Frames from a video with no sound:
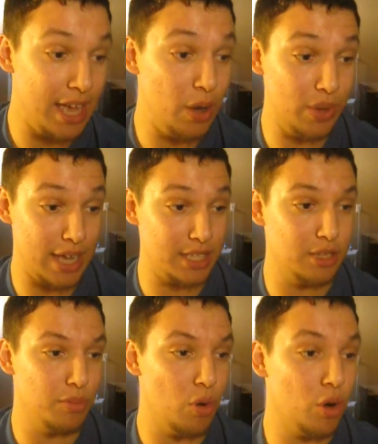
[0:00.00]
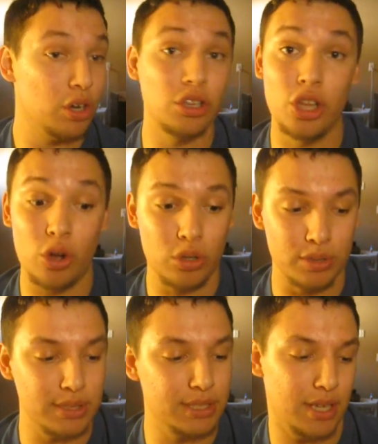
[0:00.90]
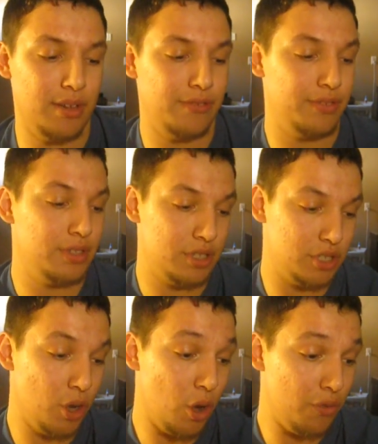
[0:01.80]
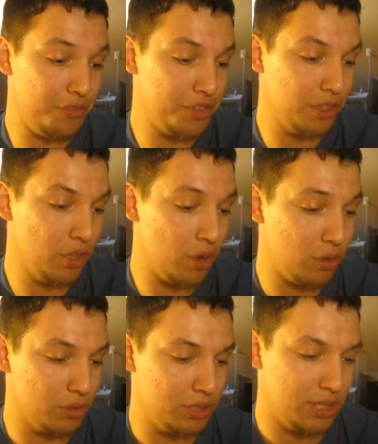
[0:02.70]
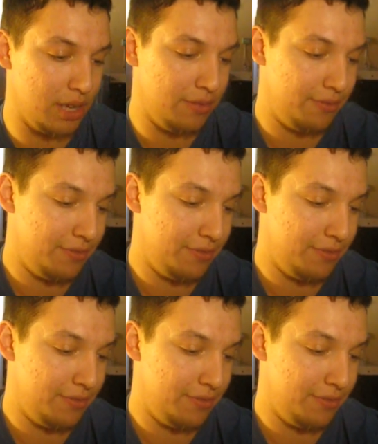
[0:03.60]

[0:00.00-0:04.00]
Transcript: and we got some more local stuff. So for the local stuff,